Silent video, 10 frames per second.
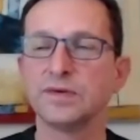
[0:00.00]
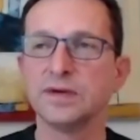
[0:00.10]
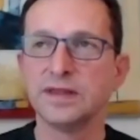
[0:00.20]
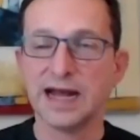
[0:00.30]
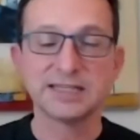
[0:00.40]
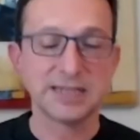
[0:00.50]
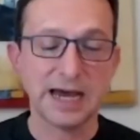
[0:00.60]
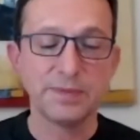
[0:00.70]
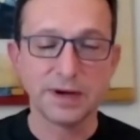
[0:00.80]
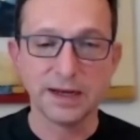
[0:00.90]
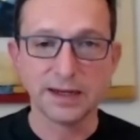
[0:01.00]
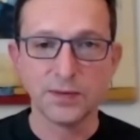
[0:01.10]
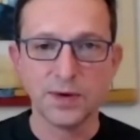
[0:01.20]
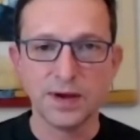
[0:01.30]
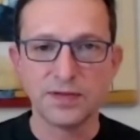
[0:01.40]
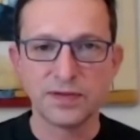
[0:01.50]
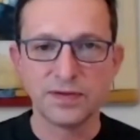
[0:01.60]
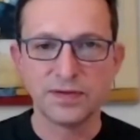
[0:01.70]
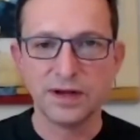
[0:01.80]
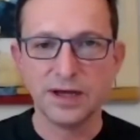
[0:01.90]
that's happening
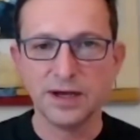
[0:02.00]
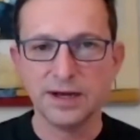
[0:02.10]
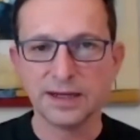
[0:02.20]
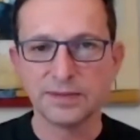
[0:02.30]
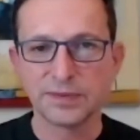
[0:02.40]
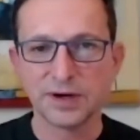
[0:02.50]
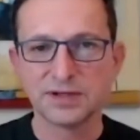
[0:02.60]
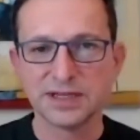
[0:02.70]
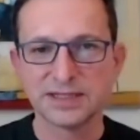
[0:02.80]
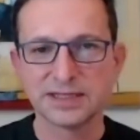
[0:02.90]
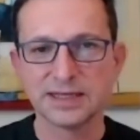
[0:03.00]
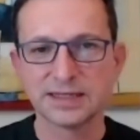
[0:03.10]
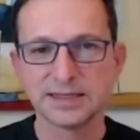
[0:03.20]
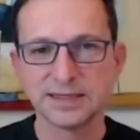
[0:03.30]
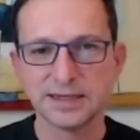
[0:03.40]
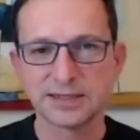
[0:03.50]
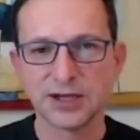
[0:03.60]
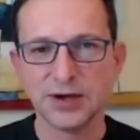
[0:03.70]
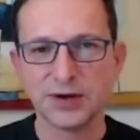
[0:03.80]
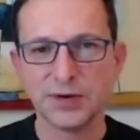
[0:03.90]
with the learning process that's
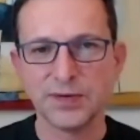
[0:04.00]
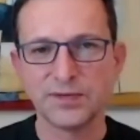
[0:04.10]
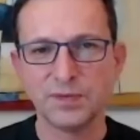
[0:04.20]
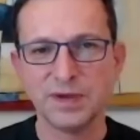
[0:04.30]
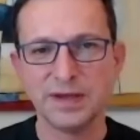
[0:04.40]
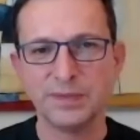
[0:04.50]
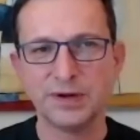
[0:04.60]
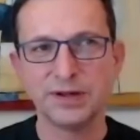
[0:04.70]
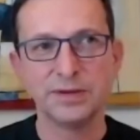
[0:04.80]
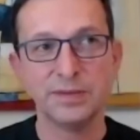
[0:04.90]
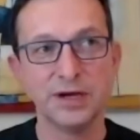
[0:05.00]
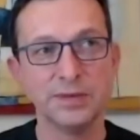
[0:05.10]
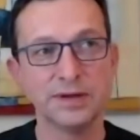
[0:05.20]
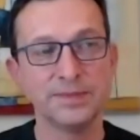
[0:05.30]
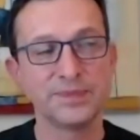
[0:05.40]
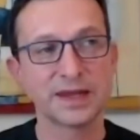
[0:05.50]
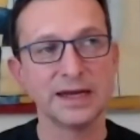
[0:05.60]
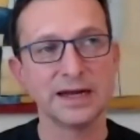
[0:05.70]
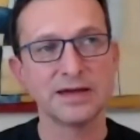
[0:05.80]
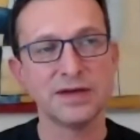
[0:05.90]
going on for people at the moment.
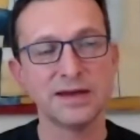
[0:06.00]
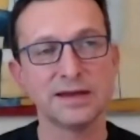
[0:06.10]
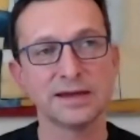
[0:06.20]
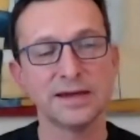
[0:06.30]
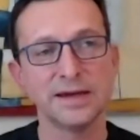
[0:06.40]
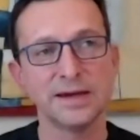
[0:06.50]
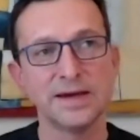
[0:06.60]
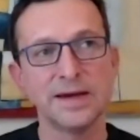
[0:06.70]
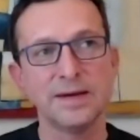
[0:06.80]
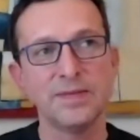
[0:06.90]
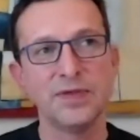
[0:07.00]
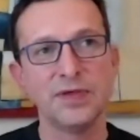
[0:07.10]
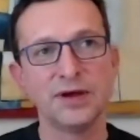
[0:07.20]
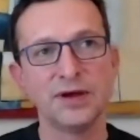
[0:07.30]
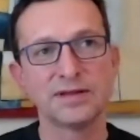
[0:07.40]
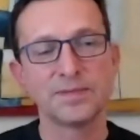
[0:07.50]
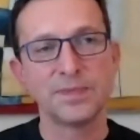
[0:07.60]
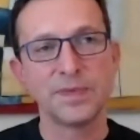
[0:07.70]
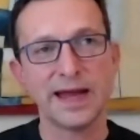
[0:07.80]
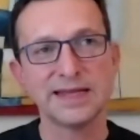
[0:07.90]
And I think that
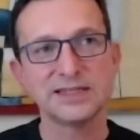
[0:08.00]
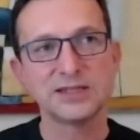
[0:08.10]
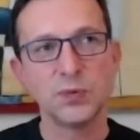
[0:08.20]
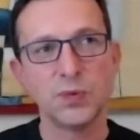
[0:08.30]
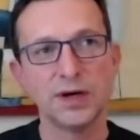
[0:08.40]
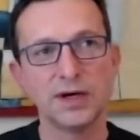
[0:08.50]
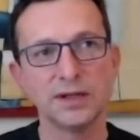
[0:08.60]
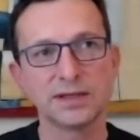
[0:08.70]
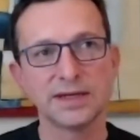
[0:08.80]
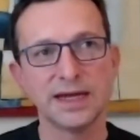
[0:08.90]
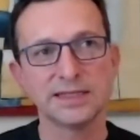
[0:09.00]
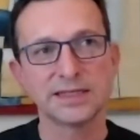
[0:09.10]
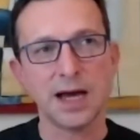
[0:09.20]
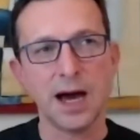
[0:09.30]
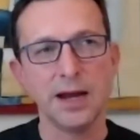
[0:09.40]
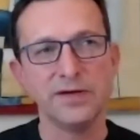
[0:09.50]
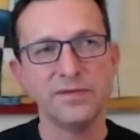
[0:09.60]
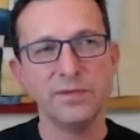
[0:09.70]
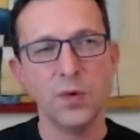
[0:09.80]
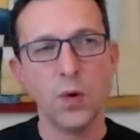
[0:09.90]
as the world gets kind of
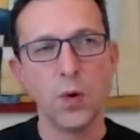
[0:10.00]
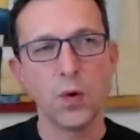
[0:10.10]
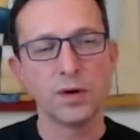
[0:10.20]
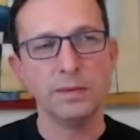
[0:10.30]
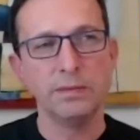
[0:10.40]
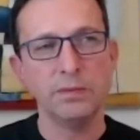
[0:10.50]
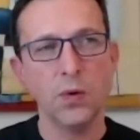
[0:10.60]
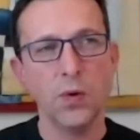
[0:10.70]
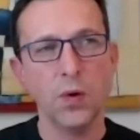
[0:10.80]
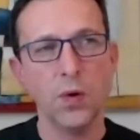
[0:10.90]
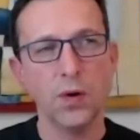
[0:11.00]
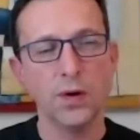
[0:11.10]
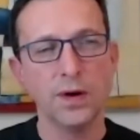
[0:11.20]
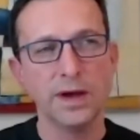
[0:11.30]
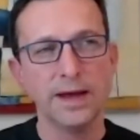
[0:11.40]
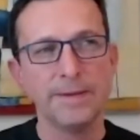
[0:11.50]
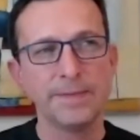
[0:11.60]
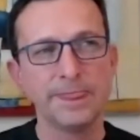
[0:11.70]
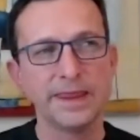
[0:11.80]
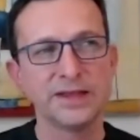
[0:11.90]
more and more
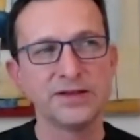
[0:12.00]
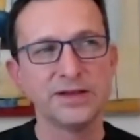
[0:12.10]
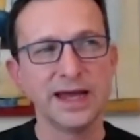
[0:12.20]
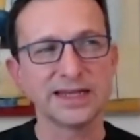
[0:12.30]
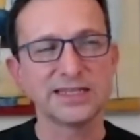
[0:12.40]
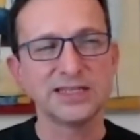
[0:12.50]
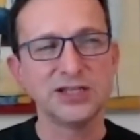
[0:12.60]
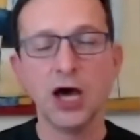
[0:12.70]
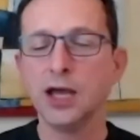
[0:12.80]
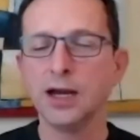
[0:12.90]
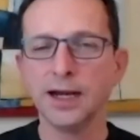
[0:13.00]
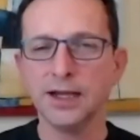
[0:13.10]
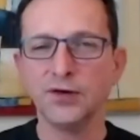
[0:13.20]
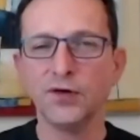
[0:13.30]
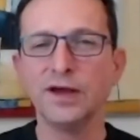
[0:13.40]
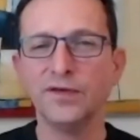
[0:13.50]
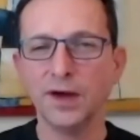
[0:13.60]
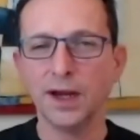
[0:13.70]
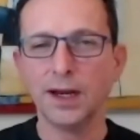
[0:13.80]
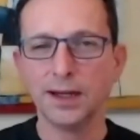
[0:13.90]
externally
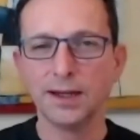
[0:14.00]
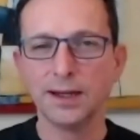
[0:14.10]
driven,